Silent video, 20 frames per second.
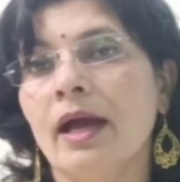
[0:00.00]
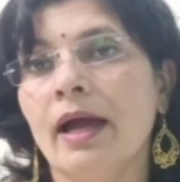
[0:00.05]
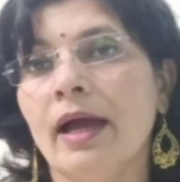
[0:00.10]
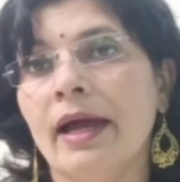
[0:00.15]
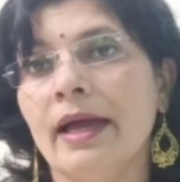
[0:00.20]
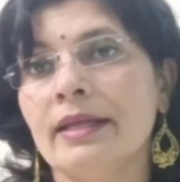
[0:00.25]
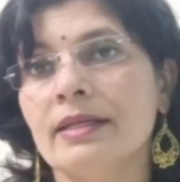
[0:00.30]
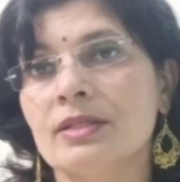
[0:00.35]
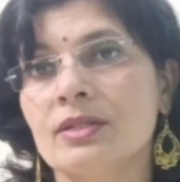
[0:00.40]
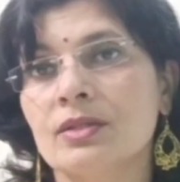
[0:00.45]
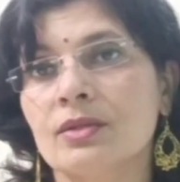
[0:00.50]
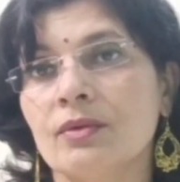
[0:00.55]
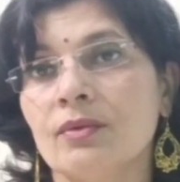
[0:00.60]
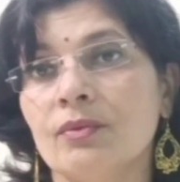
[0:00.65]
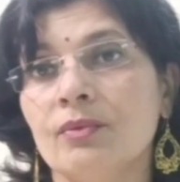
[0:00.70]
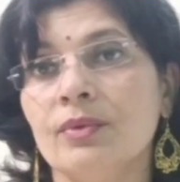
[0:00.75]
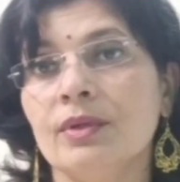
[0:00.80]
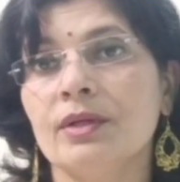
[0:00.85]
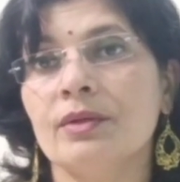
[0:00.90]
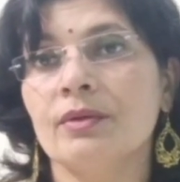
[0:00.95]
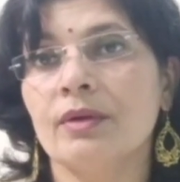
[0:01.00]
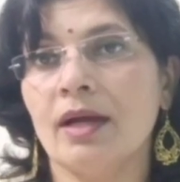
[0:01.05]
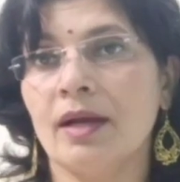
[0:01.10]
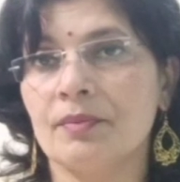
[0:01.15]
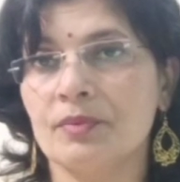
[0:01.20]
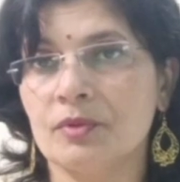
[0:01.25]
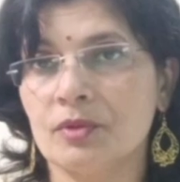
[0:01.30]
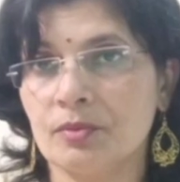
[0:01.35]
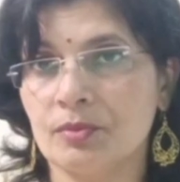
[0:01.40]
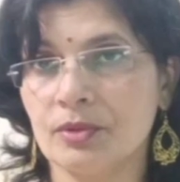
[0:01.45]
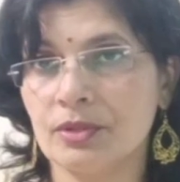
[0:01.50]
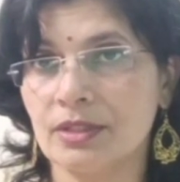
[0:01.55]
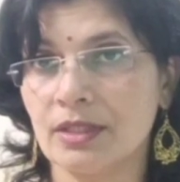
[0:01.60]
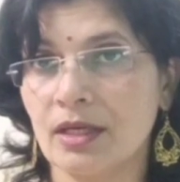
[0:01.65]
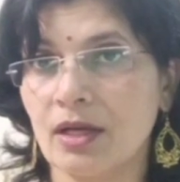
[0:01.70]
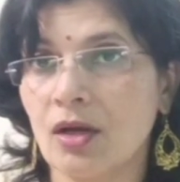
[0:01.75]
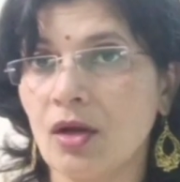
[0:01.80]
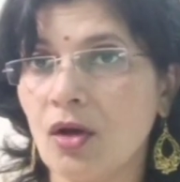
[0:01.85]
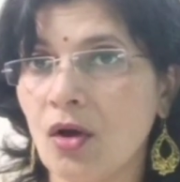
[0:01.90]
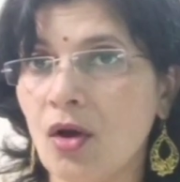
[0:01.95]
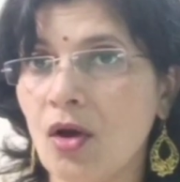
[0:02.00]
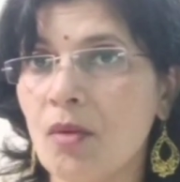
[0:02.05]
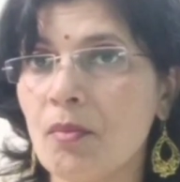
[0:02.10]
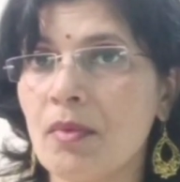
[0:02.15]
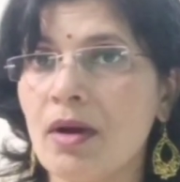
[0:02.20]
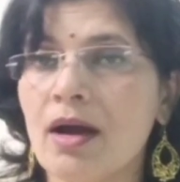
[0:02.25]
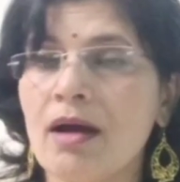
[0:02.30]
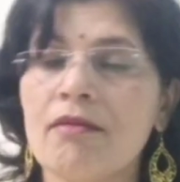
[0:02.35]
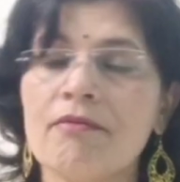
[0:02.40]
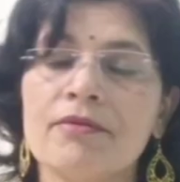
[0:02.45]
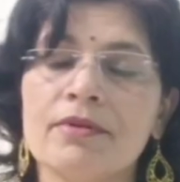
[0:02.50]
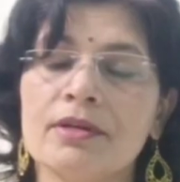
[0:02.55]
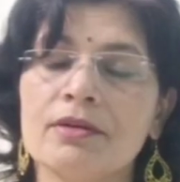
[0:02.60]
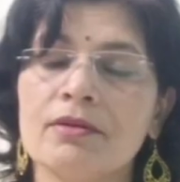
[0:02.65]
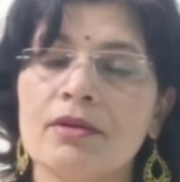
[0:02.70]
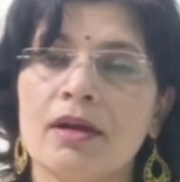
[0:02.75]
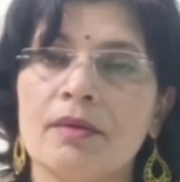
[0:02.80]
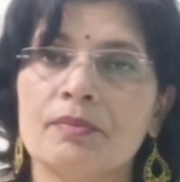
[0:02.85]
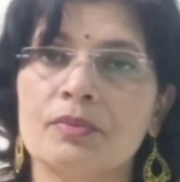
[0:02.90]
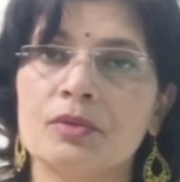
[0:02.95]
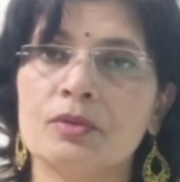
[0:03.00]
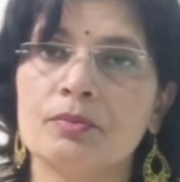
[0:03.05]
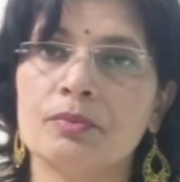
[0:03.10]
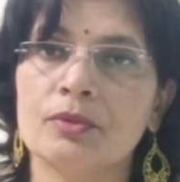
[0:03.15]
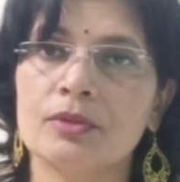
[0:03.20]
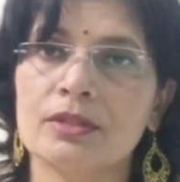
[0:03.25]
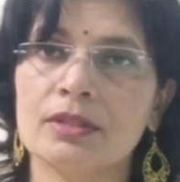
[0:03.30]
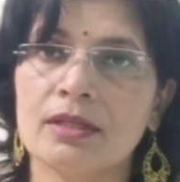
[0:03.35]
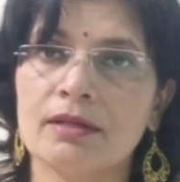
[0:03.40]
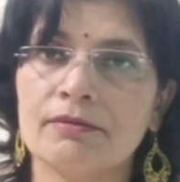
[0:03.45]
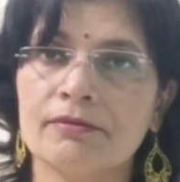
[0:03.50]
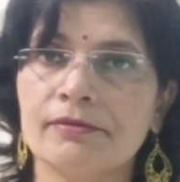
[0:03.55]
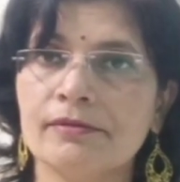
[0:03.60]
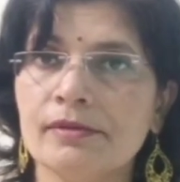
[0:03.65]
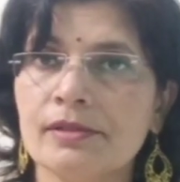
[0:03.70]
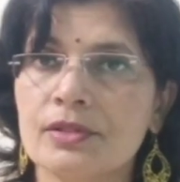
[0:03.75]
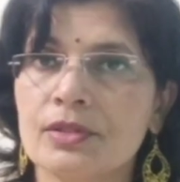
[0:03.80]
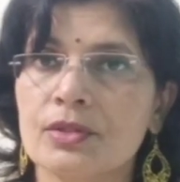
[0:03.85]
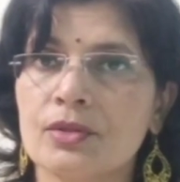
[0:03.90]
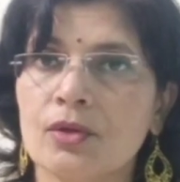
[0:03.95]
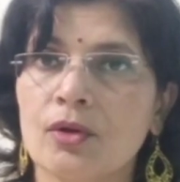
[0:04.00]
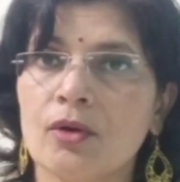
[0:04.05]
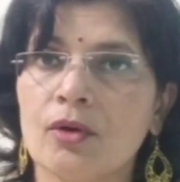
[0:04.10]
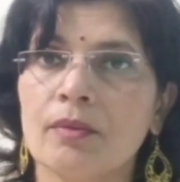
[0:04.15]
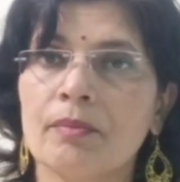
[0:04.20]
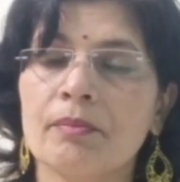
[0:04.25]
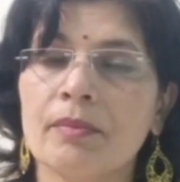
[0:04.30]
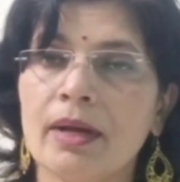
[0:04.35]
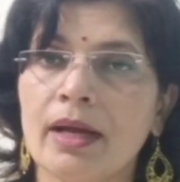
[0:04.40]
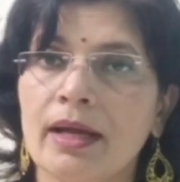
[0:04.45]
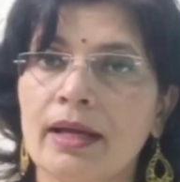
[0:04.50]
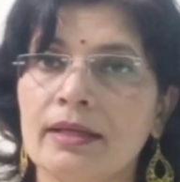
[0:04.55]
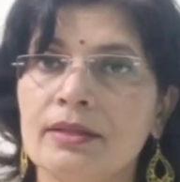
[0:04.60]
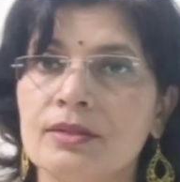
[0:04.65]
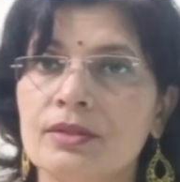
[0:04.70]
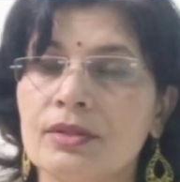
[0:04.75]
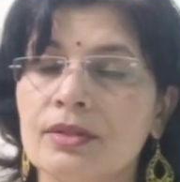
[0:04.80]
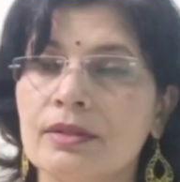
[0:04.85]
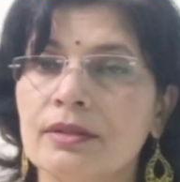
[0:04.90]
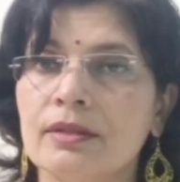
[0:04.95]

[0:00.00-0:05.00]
and where you have to put a comma, where you have to put a full stop, and